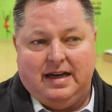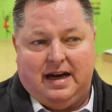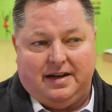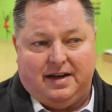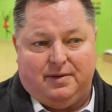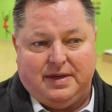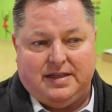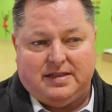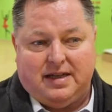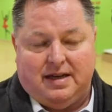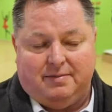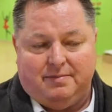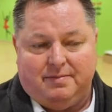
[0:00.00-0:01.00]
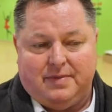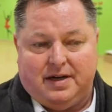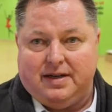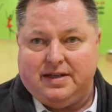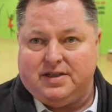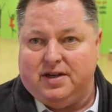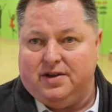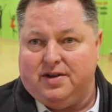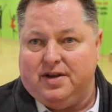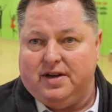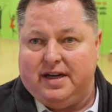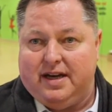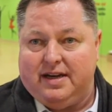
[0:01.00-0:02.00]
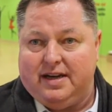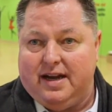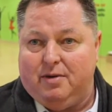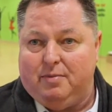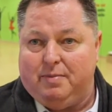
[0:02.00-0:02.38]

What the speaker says: I know he's turned 38 now,